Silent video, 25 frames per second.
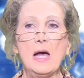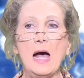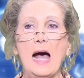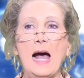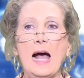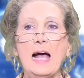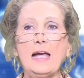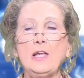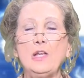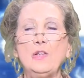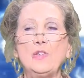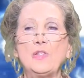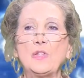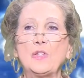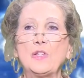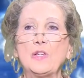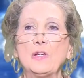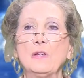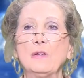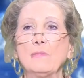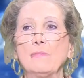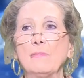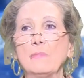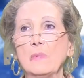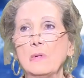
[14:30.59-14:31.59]
I used
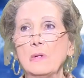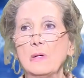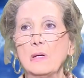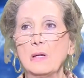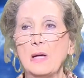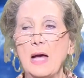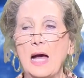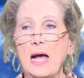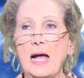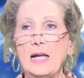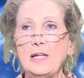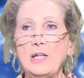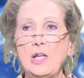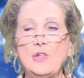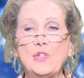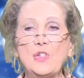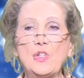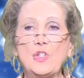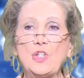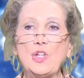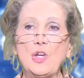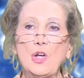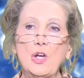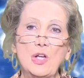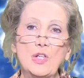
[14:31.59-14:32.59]

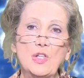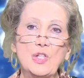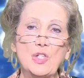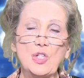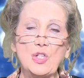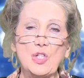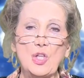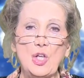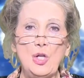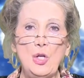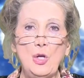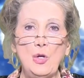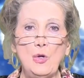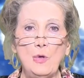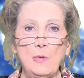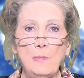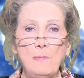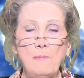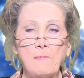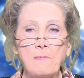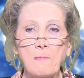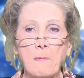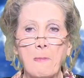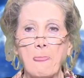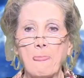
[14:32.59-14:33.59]
to
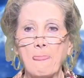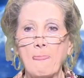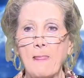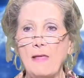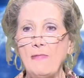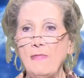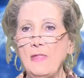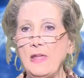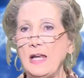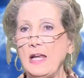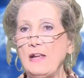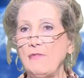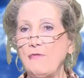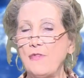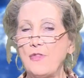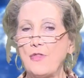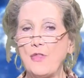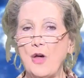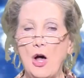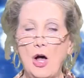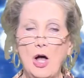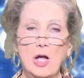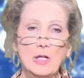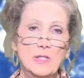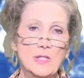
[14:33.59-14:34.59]
assume that if
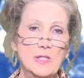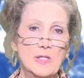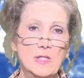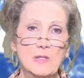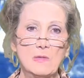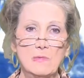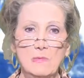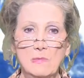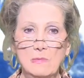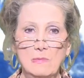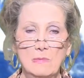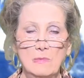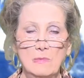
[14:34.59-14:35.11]
thoughts